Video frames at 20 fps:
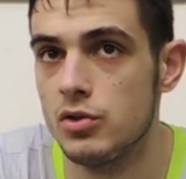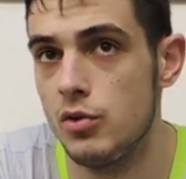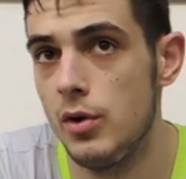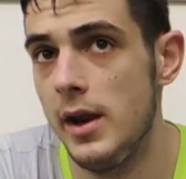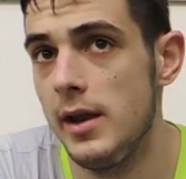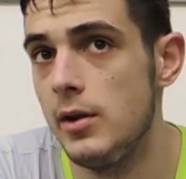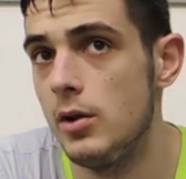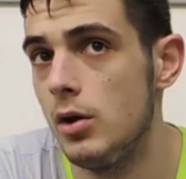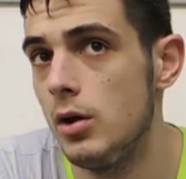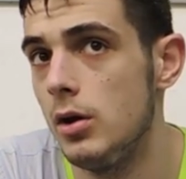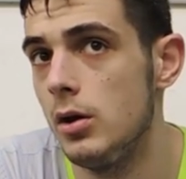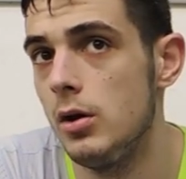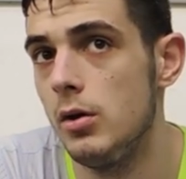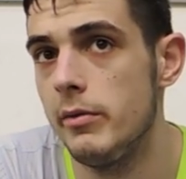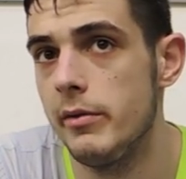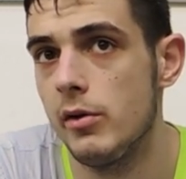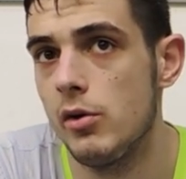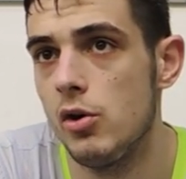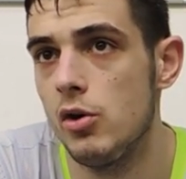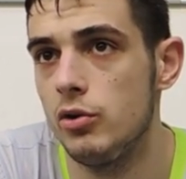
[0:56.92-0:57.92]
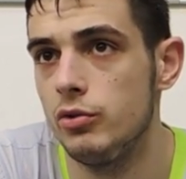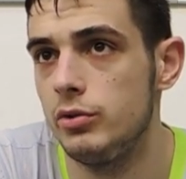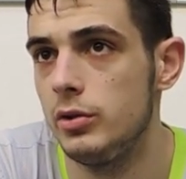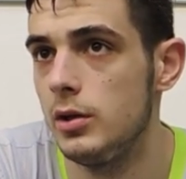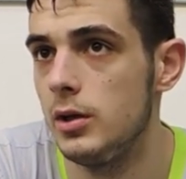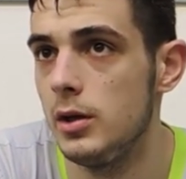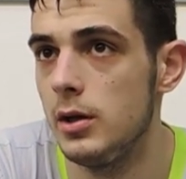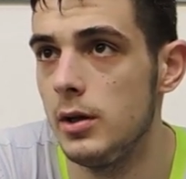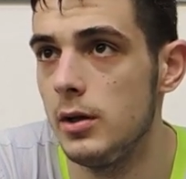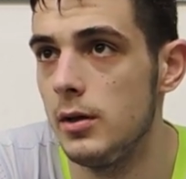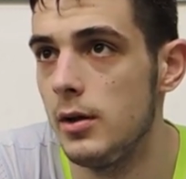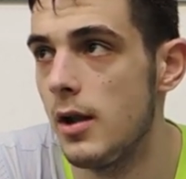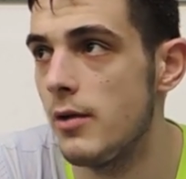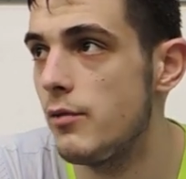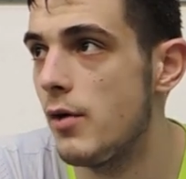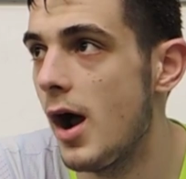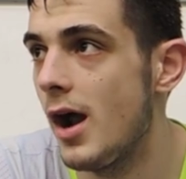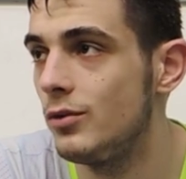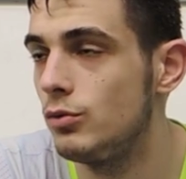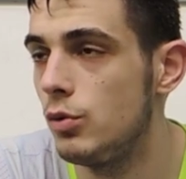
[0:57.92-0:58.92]
Great. On the court, a lot
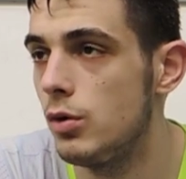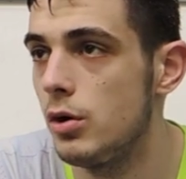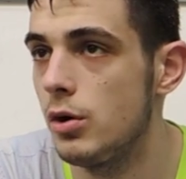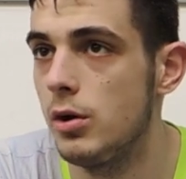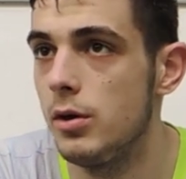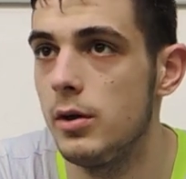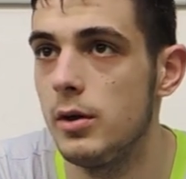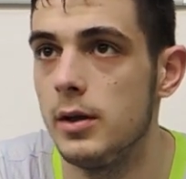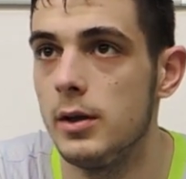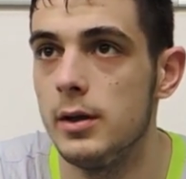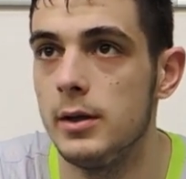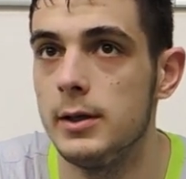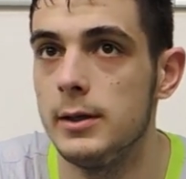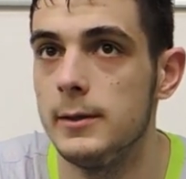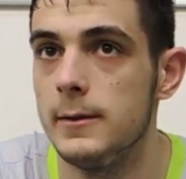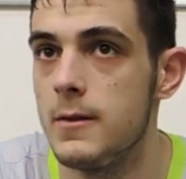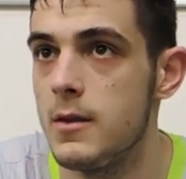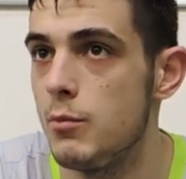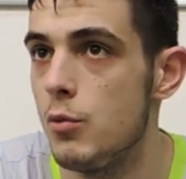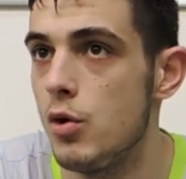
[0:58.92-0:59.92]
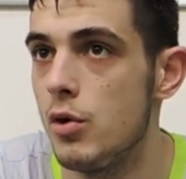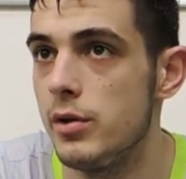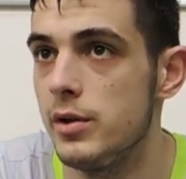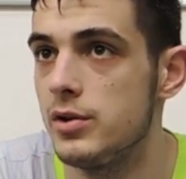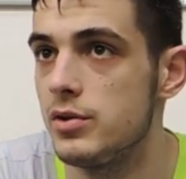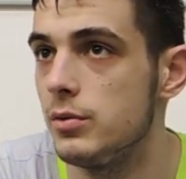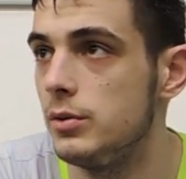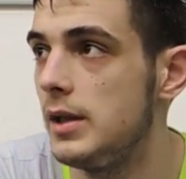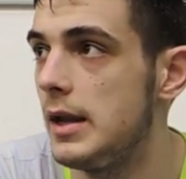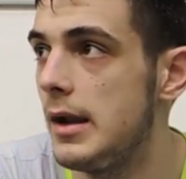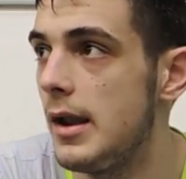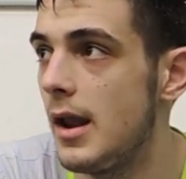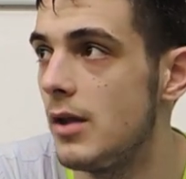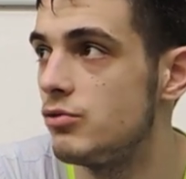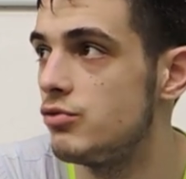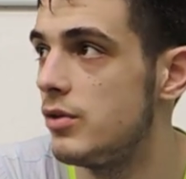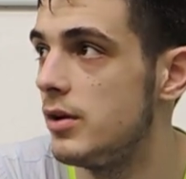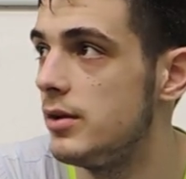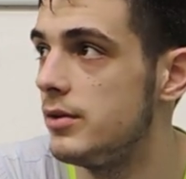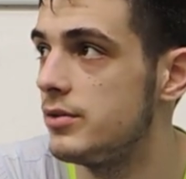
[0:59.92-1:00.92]
of hard work. In the mornings, we did a lot
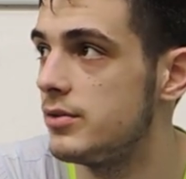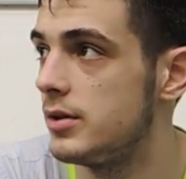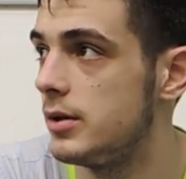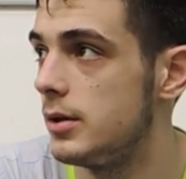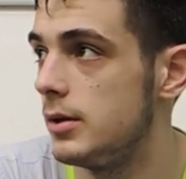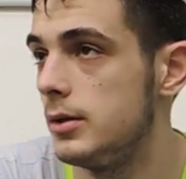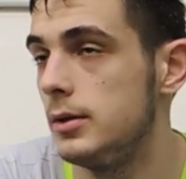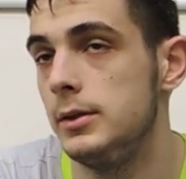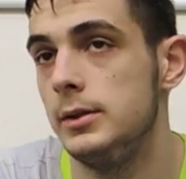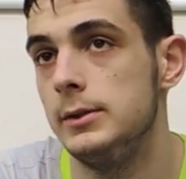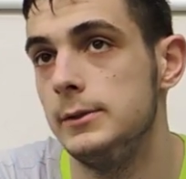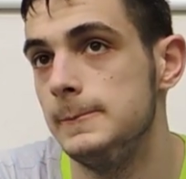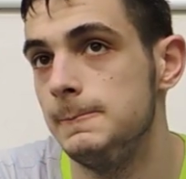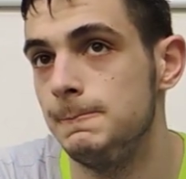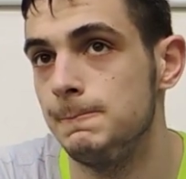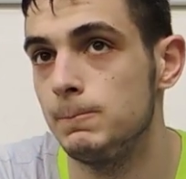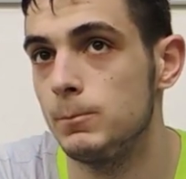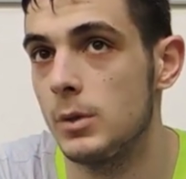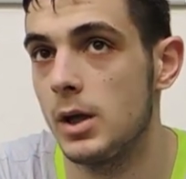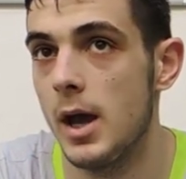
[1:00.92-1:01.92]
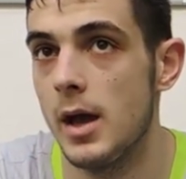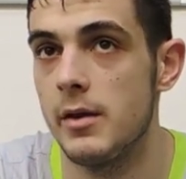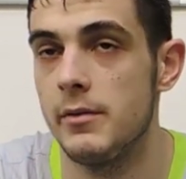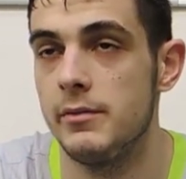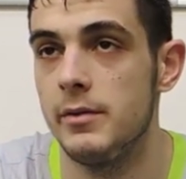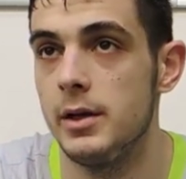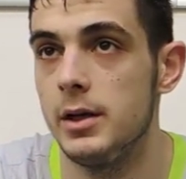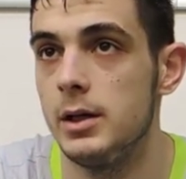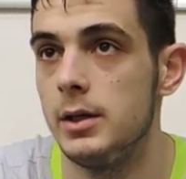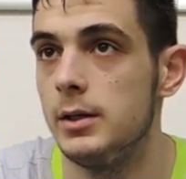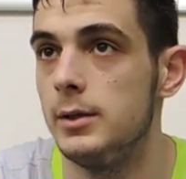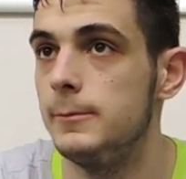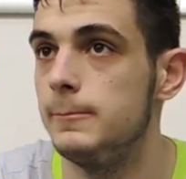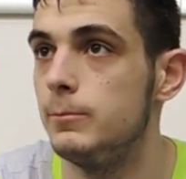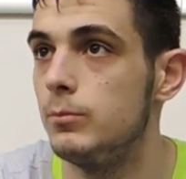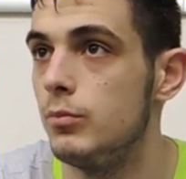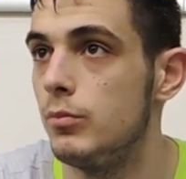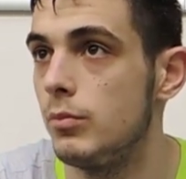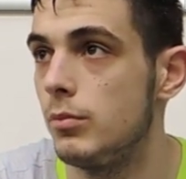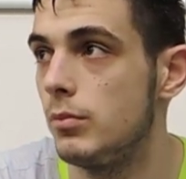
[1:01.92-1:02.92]
of drills, kind of
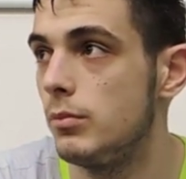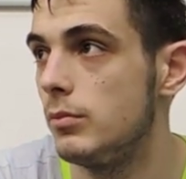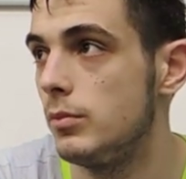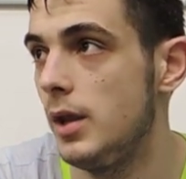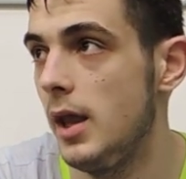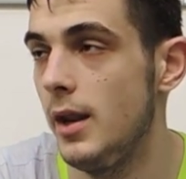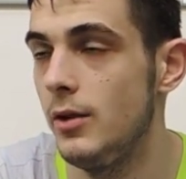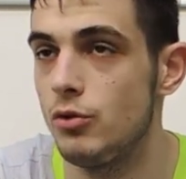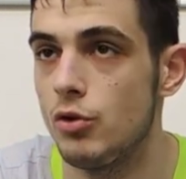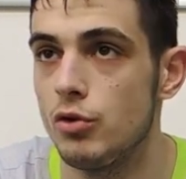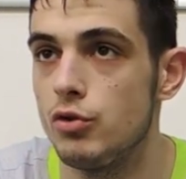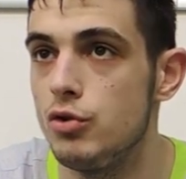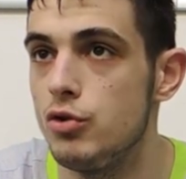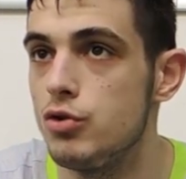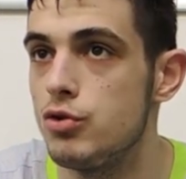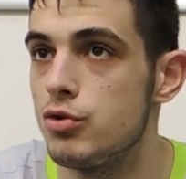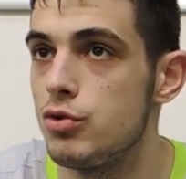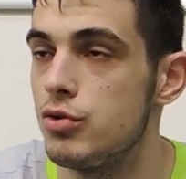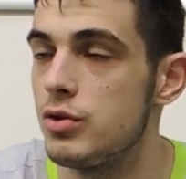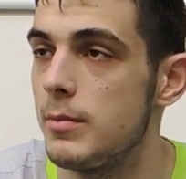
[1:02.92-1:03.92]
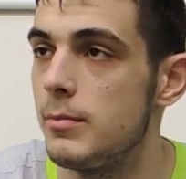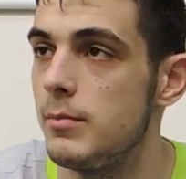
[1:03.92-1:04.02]
get introduced to